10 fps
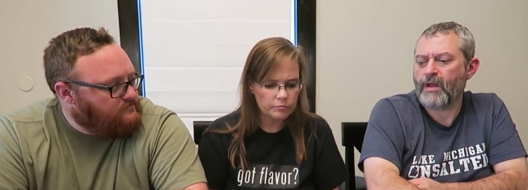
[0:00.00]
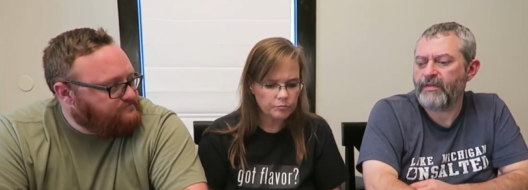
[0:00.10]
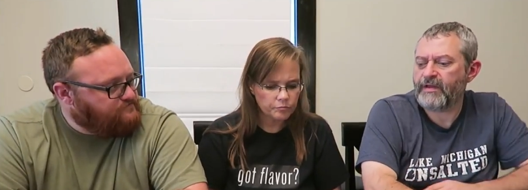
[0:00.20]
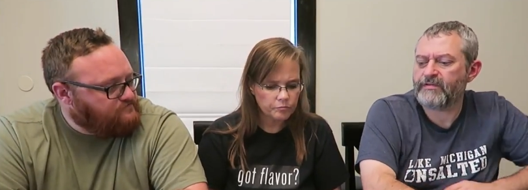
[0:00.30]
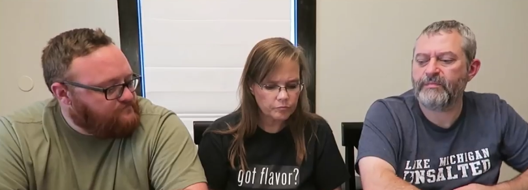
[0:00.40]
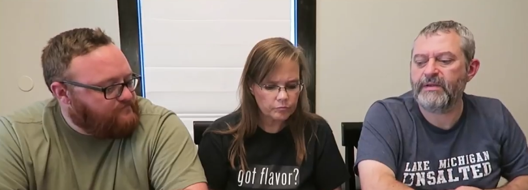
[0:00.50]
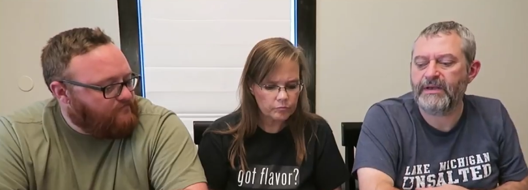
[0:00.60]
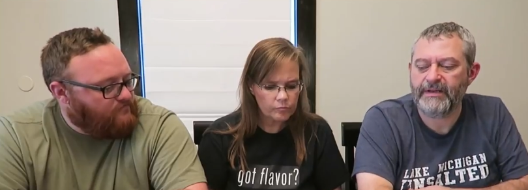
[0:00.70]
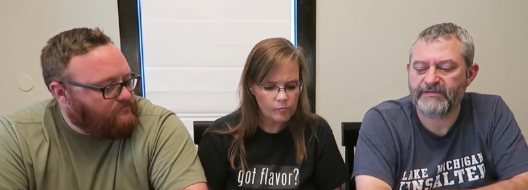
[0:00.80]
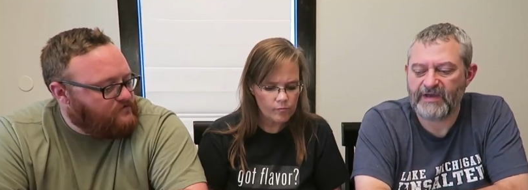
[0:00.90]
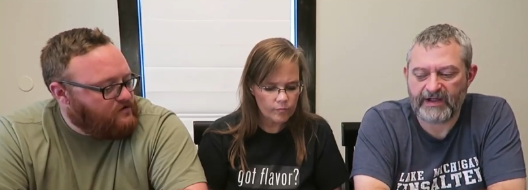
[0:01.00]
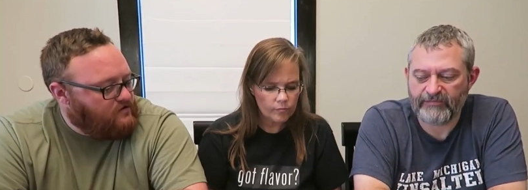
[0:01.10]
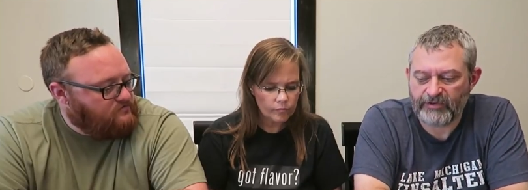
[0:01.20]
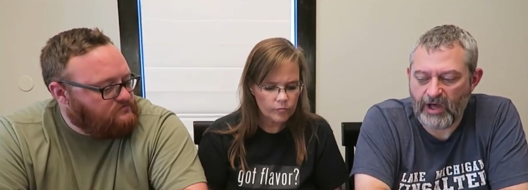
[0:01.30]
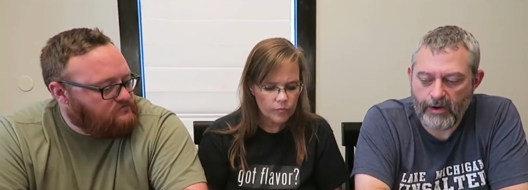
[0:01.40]
Speaker 1: I think this would be a neat snack
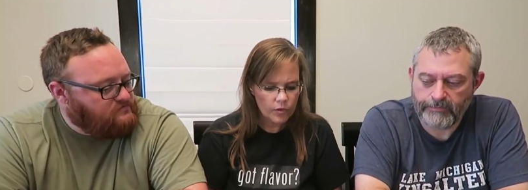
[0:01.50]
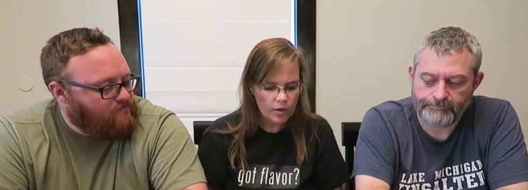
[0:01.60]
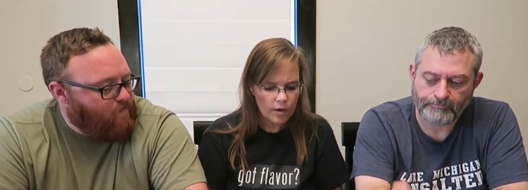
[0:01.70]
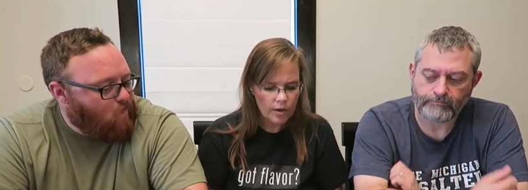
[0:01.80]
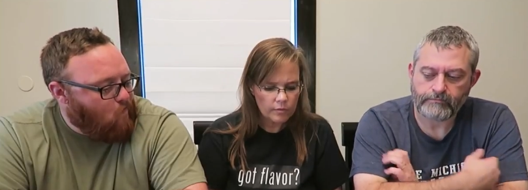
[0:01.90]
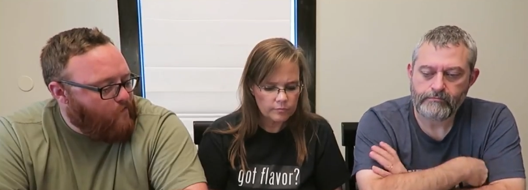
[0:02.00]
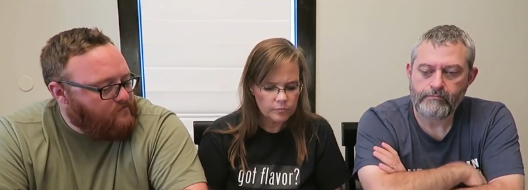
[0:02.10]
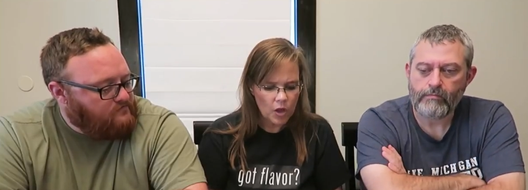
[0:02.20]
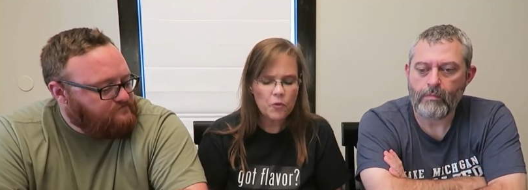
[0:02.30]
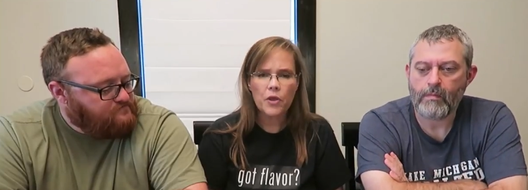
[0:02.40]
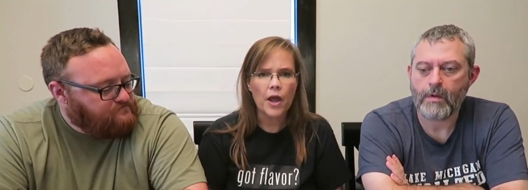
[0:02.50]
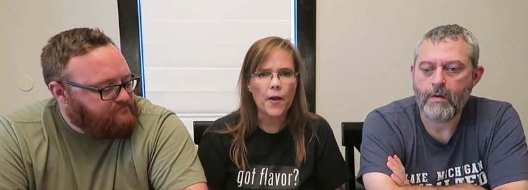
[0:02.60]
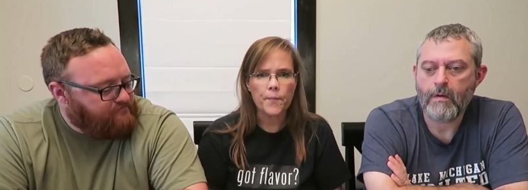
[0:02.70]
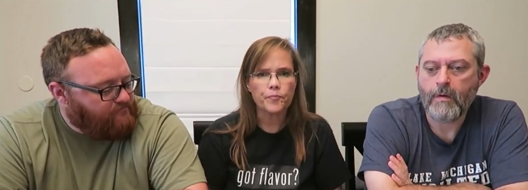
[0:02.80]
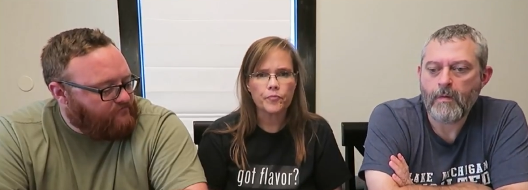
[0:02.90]
for a dollar.
Speaker 2: Oh
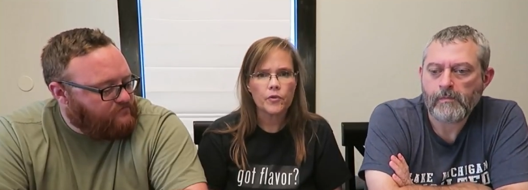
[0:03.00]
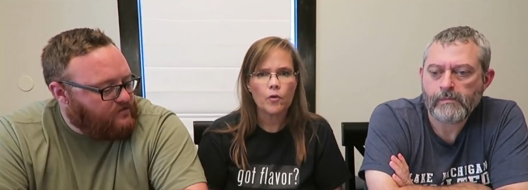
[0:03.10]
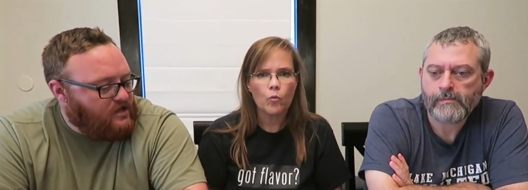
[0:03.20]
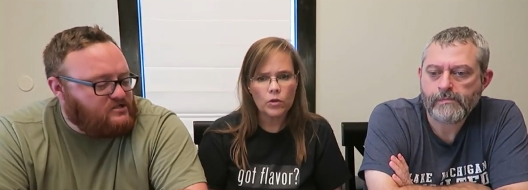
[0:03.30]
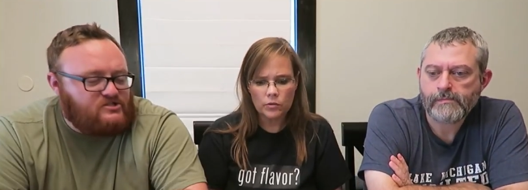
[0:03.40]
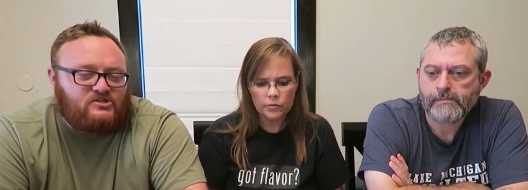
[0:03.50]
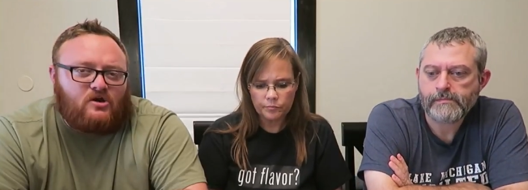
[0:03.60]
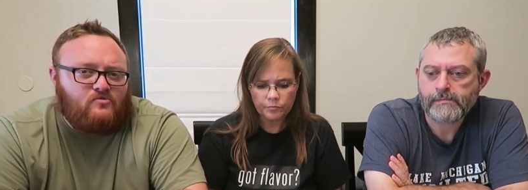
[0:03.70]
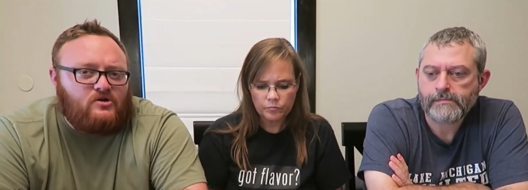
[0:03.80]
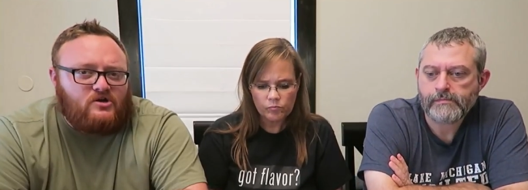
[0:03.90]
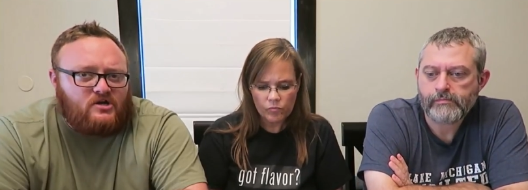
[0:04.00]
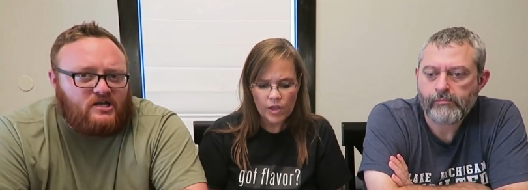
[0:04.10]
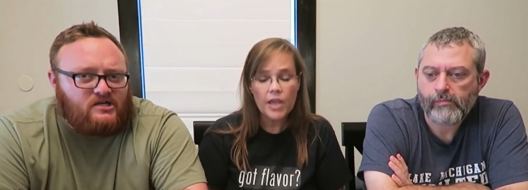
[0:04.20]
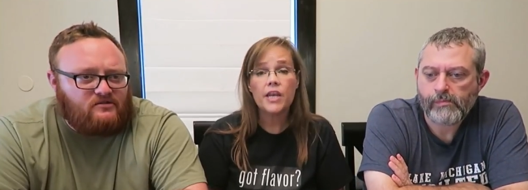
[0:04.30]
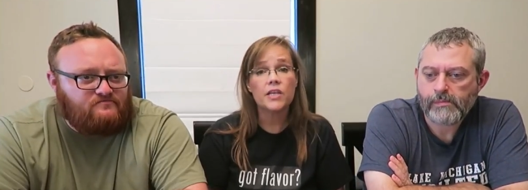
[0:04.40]
yeah. That's what? So
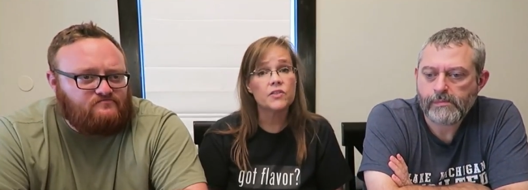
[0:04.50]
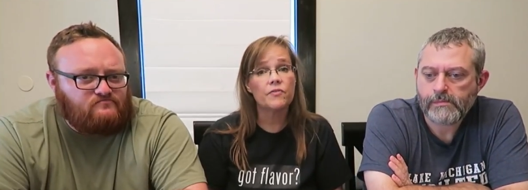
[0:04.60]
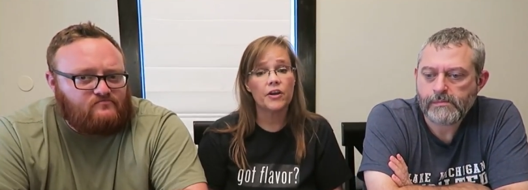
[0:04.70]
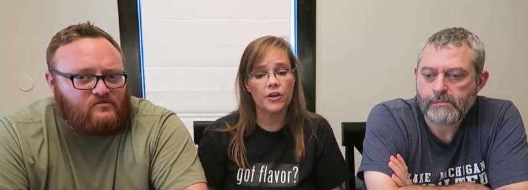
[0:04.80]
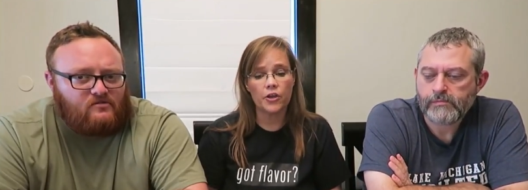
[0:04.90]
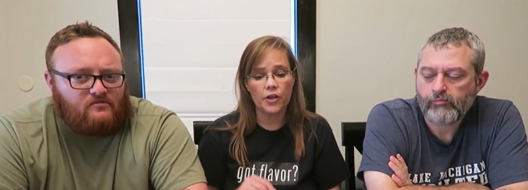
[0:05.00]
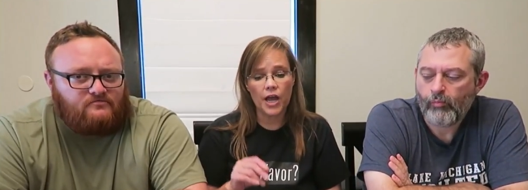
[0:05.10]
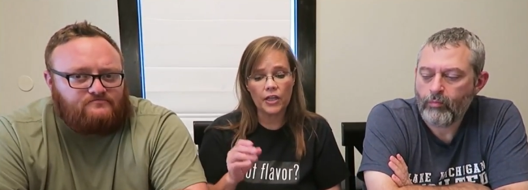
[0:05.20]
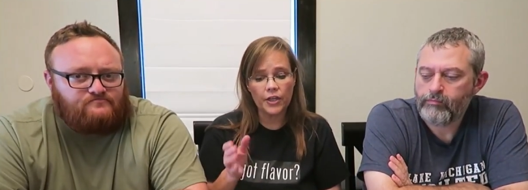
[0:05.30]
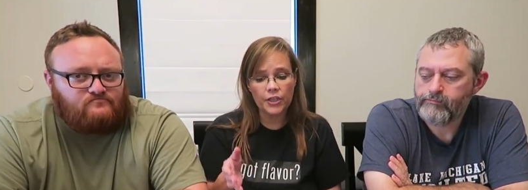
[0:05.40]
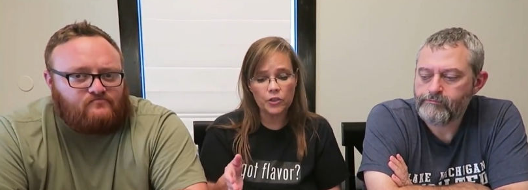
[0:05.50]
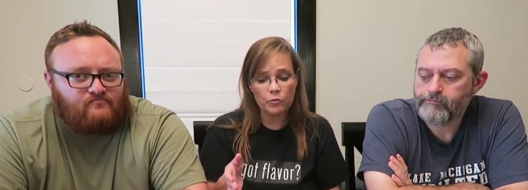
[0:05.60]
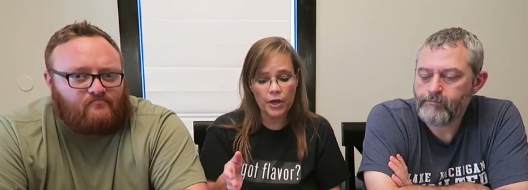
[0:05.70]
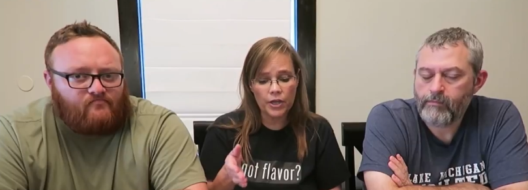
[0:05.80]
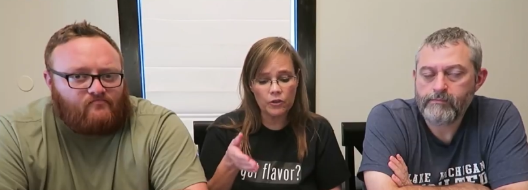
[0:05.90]
good. It is very good. I like the
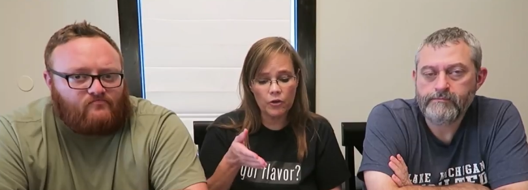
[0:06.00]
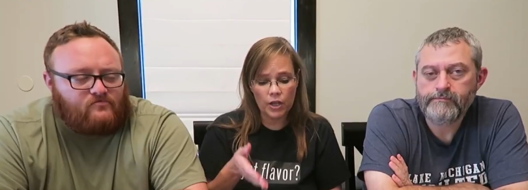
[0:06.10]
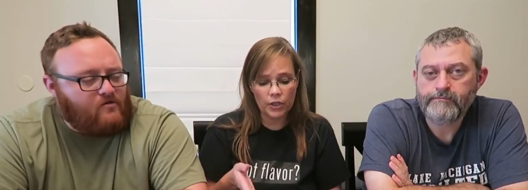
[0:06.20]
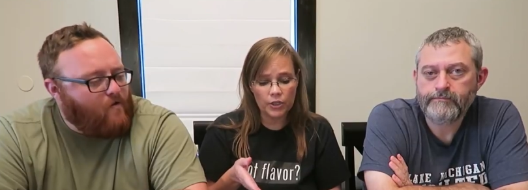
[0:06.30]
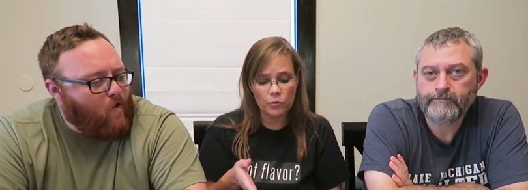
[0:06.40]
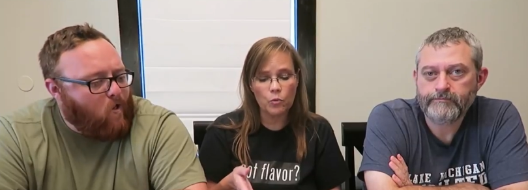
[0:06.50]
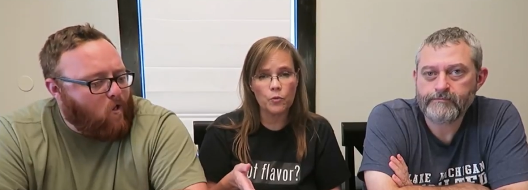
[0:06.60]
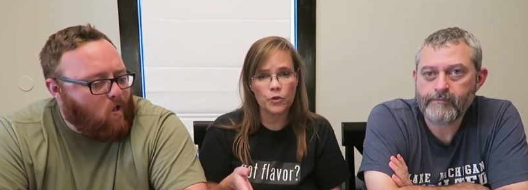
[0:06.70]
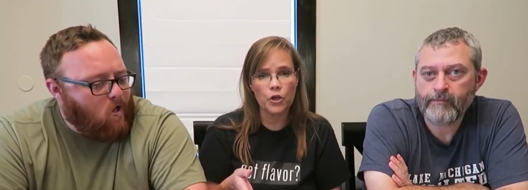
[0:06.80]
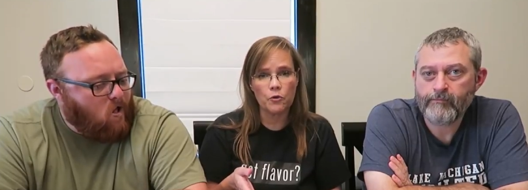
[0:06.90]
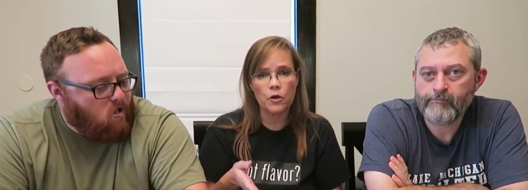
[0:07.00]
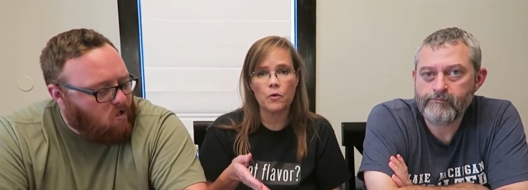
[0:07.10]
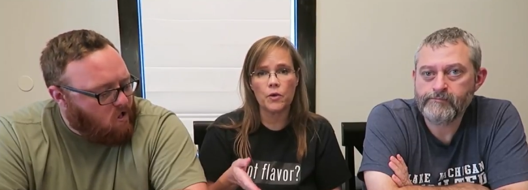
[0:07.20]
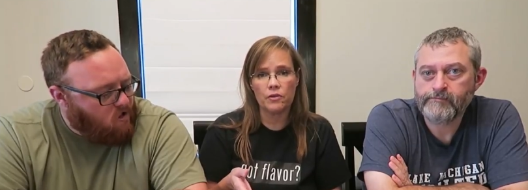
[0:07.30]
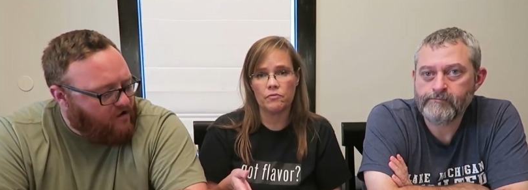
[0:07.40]
regular. I like the one with
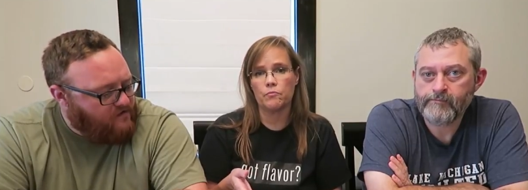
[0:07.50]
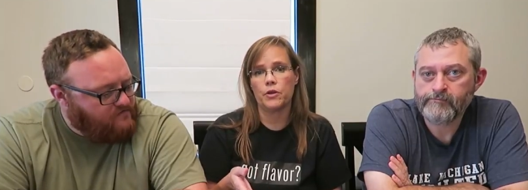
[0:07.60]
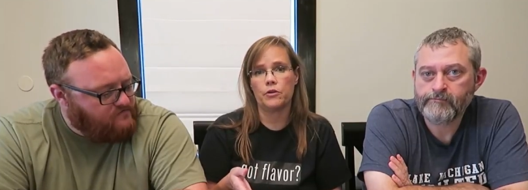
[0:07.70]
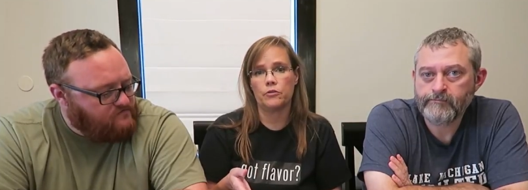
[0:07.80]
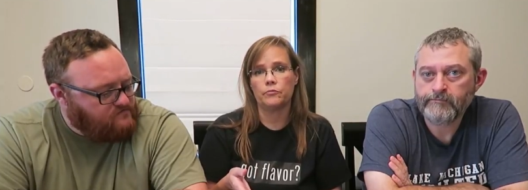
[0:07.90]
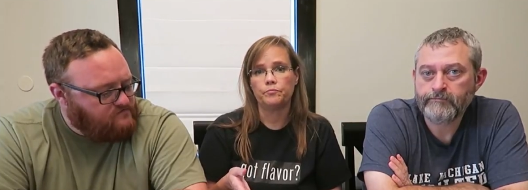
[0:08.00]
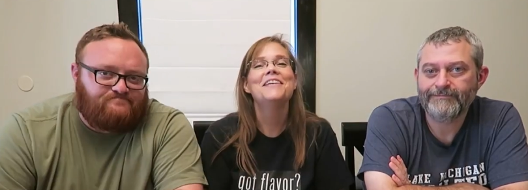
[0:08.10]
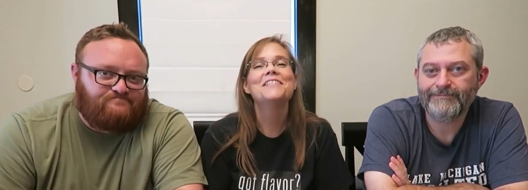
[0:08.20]
cocoa even better.